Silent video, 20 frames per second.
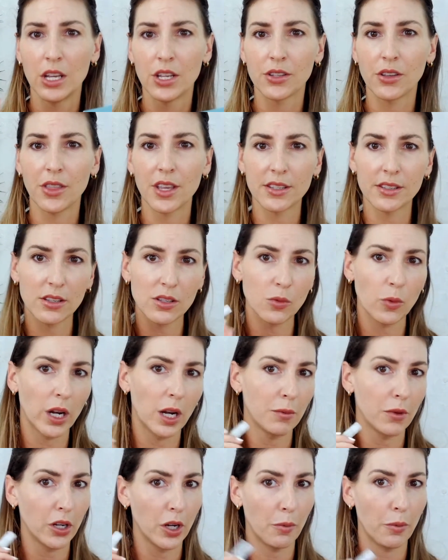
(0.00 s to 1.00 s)
So this is
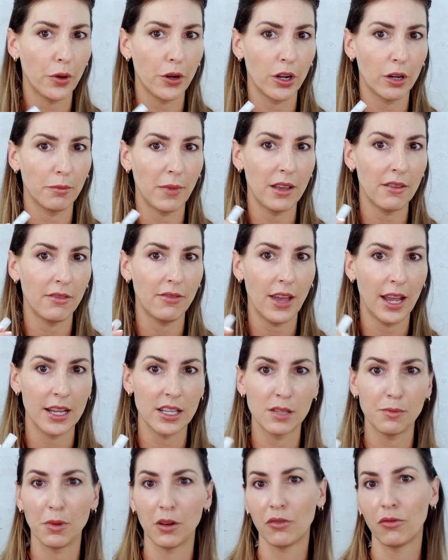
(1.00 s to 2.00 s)
what I'm going to put on my
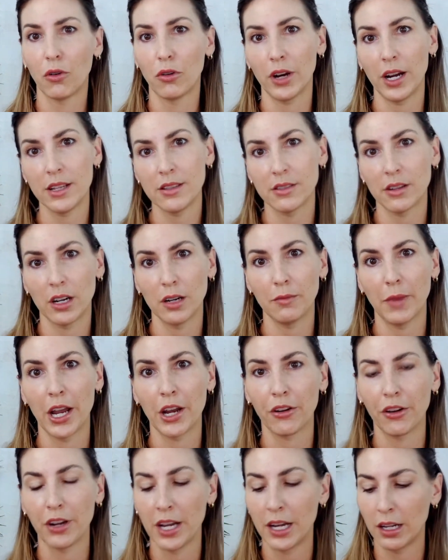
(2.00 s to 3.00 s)
face before I start
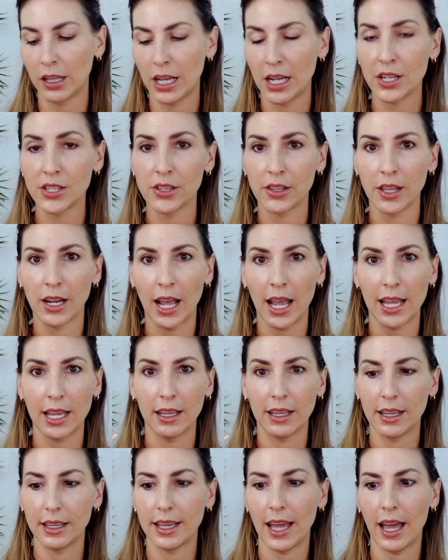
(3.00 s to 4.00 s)
microneedling so that
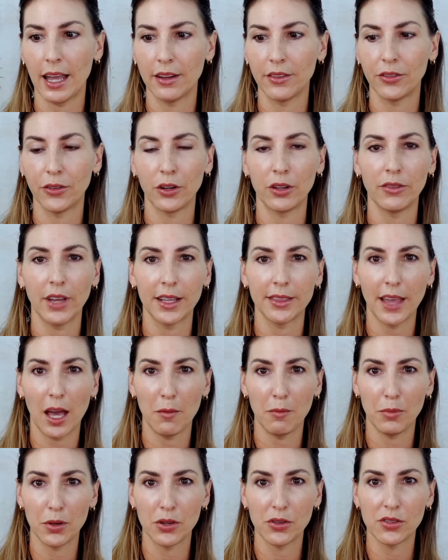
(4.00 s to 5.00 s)
I get sort of like
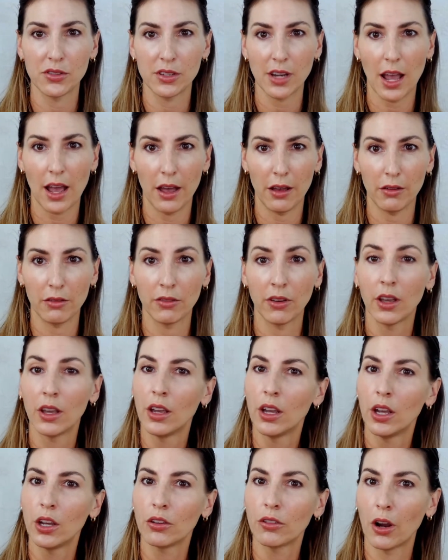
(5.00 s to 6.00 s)
that boost of
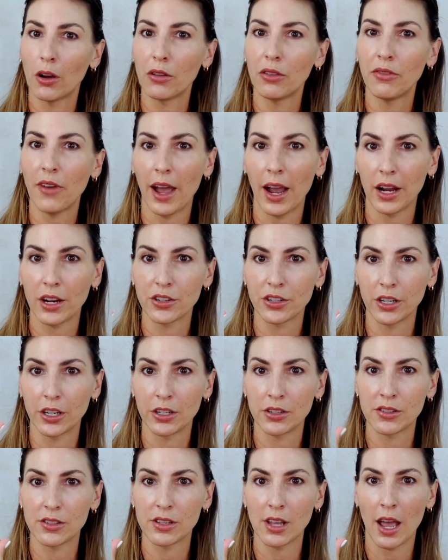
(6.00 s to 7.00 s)
growth
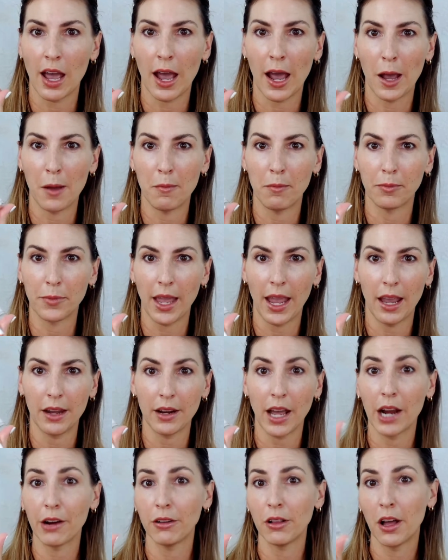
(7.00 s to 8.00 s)
factors
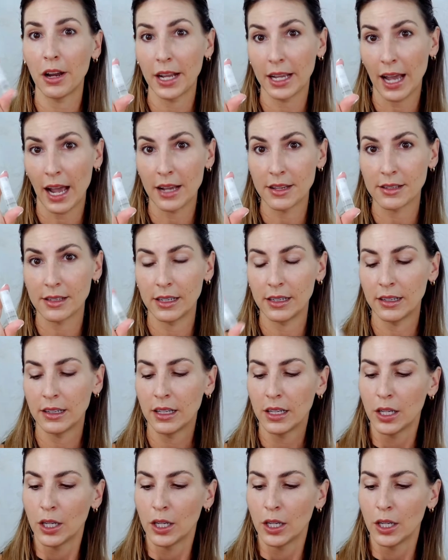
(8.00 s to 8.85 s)
and hyaluronic acid